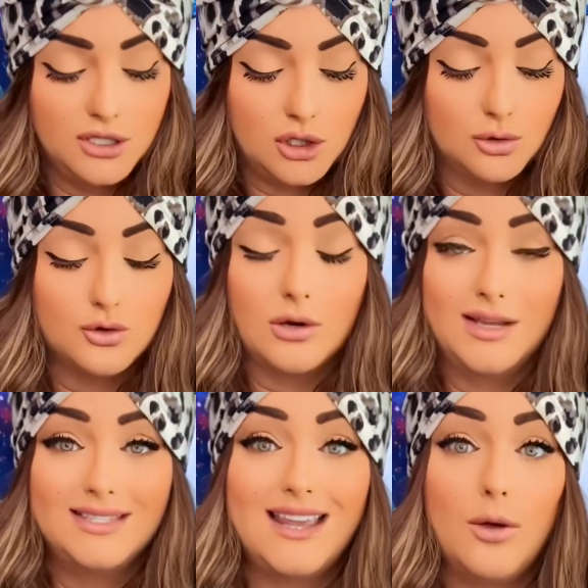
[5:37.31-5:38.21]
So
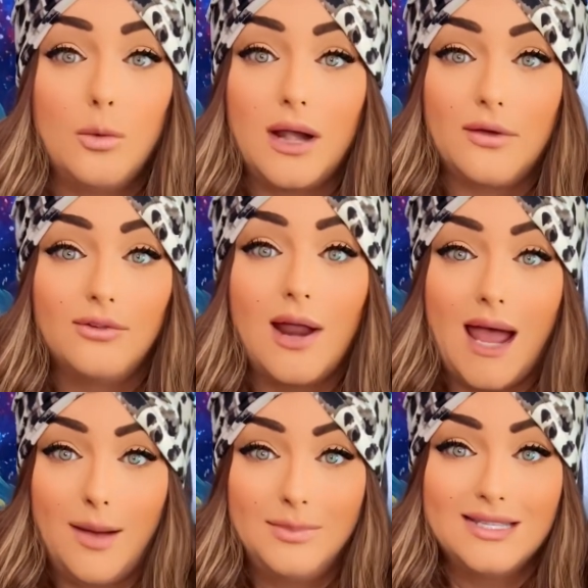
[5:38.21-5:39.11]
trust that whatever
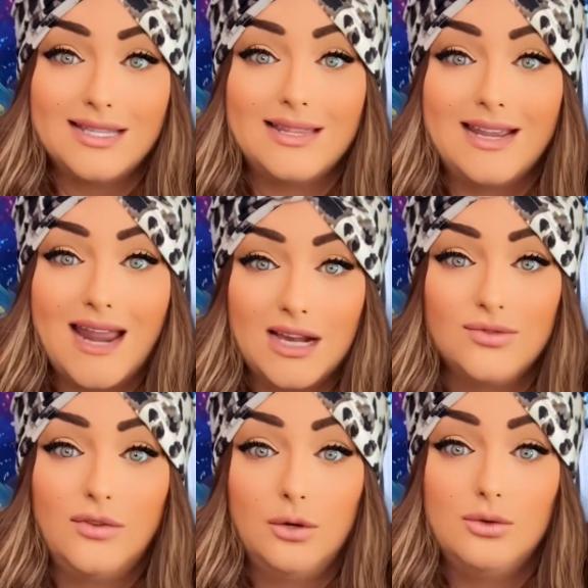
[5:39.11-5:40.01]
happens in the next
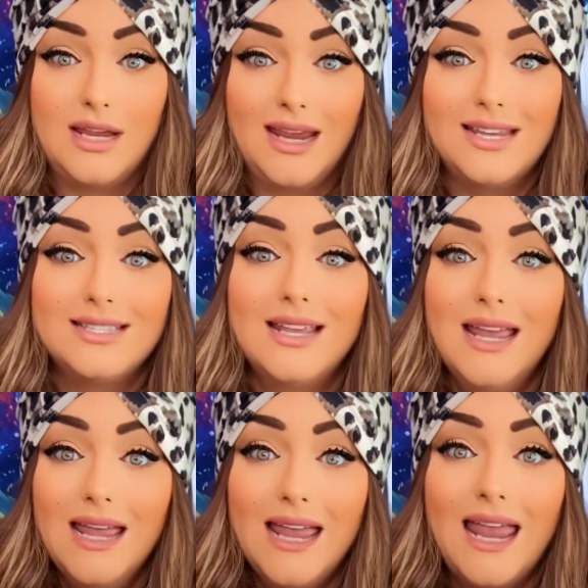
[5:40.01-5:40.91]
few days
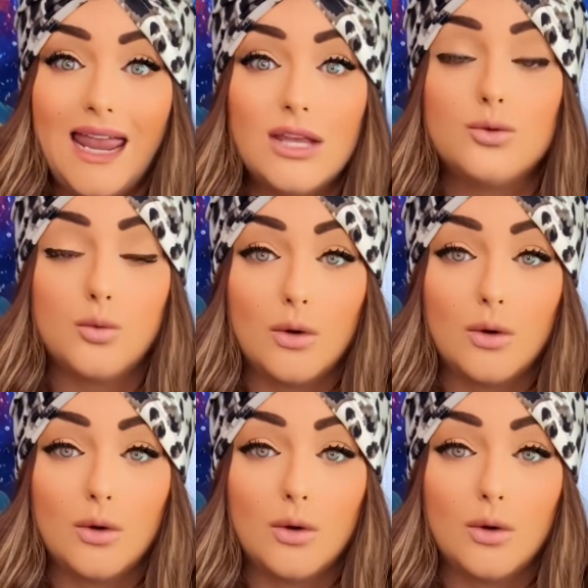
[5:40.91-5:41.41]
is